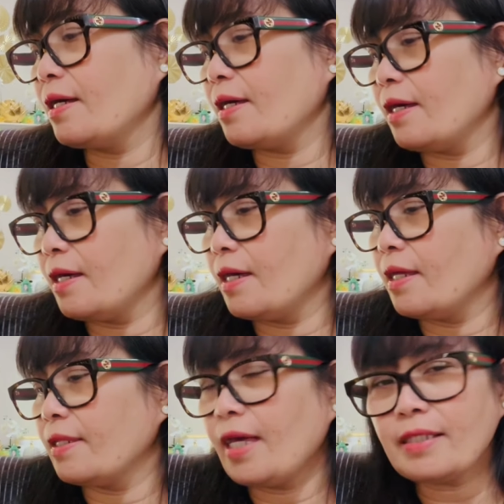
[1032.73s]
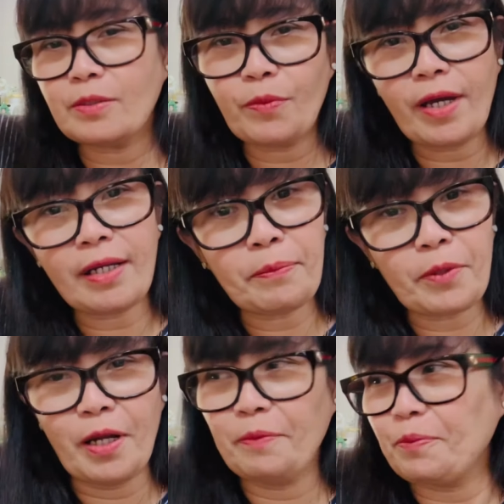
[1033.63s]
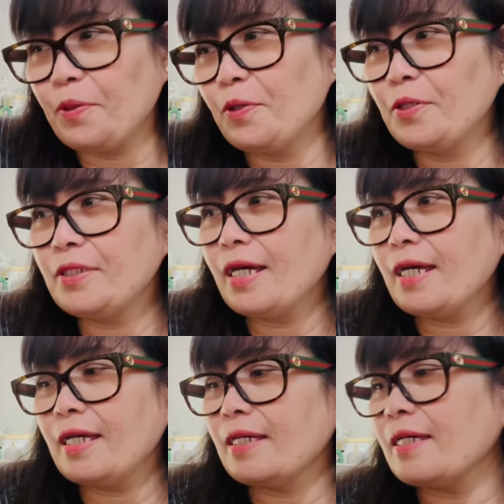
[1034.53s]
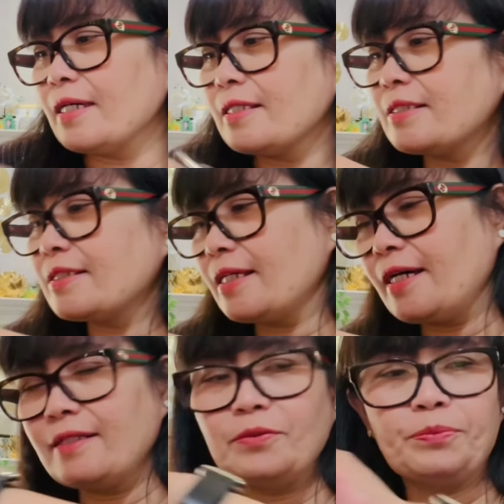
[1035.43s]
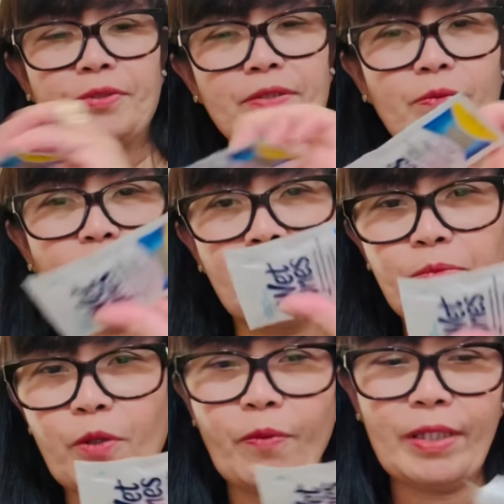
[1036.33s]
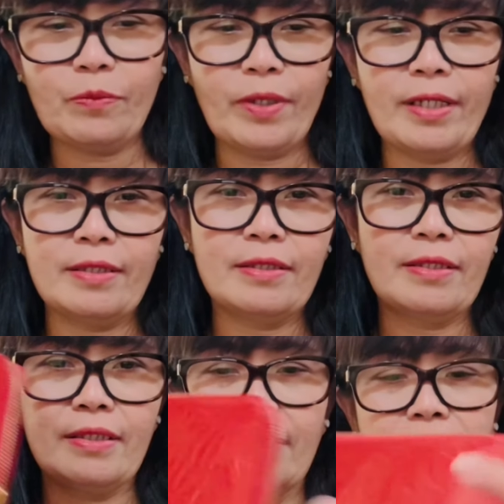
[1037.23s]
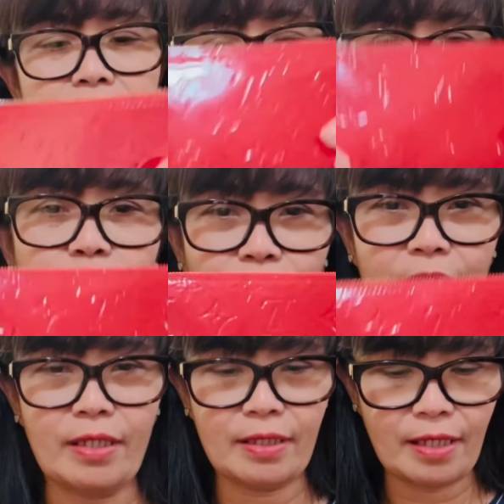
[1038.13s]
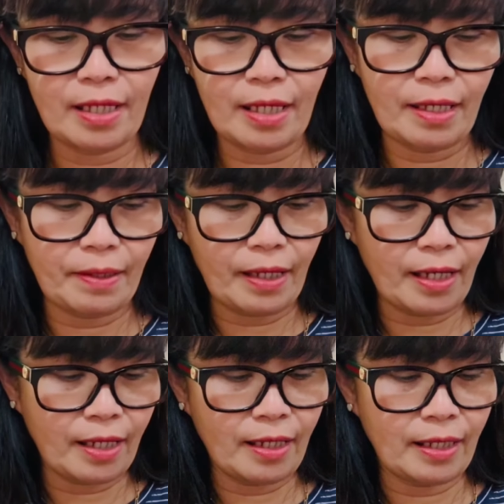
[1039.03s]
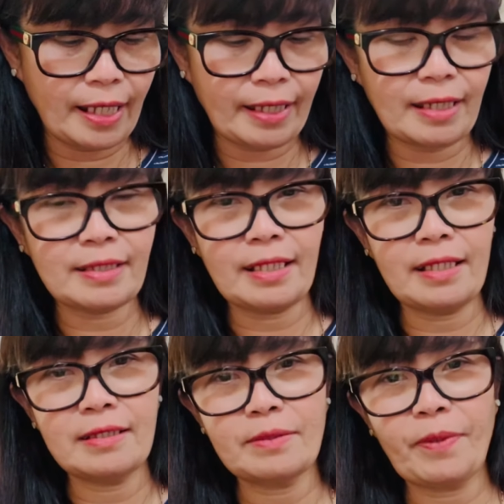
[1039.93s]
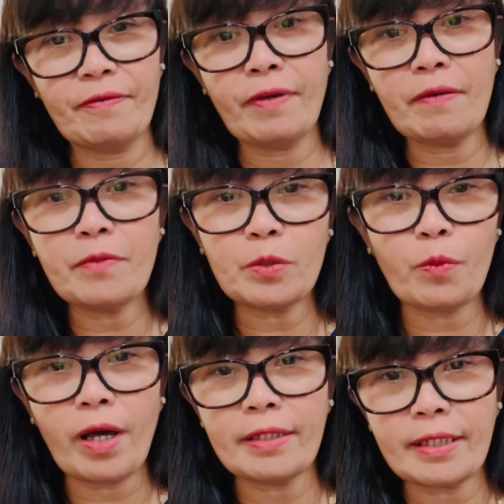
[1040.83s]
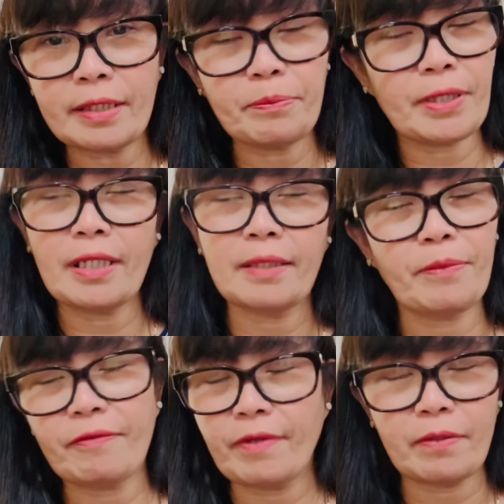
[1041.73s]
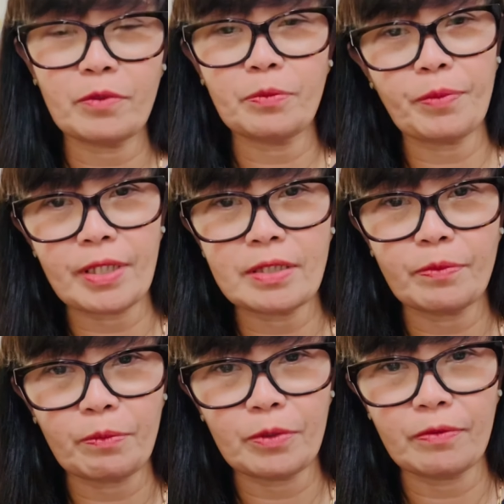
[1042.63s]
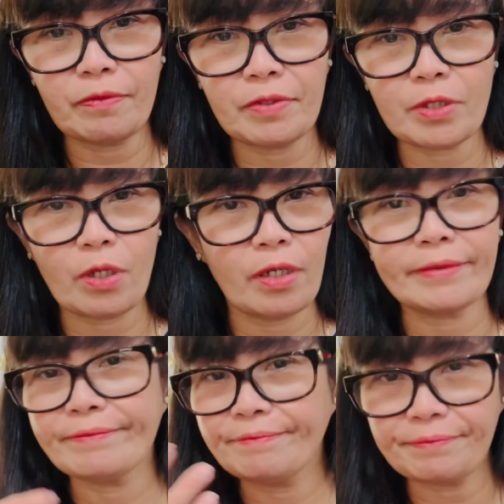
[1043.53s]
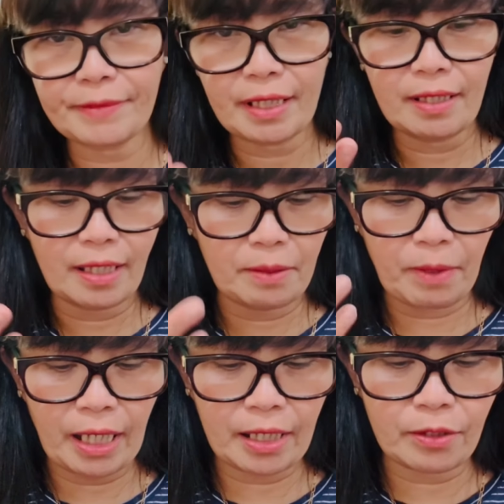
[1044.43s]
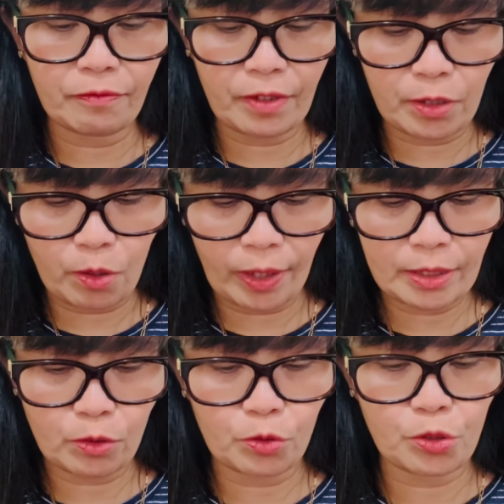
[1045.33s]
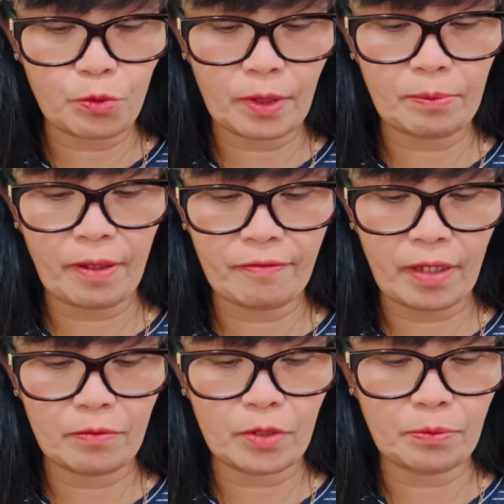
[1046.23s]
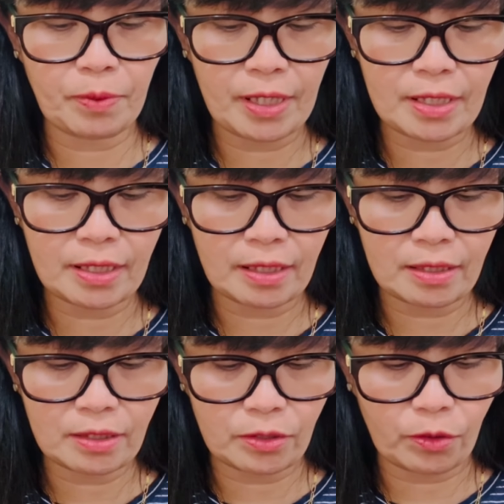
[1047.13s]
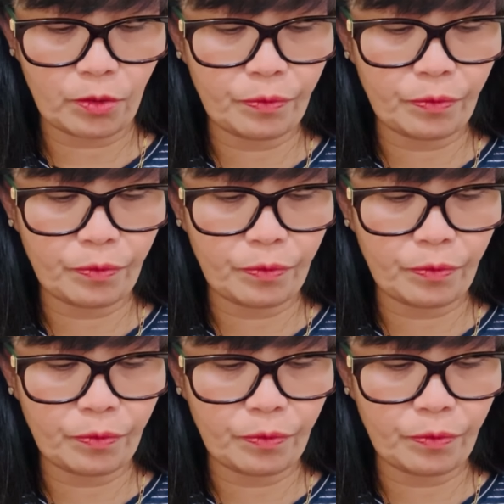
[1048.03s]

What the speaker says: And next one I'm gonna pull is one more red ones. This one, like I said, is my favorite wallet, but not my favorite piece from Louis Vuitton. In my other video I told you what my favorite piece is, so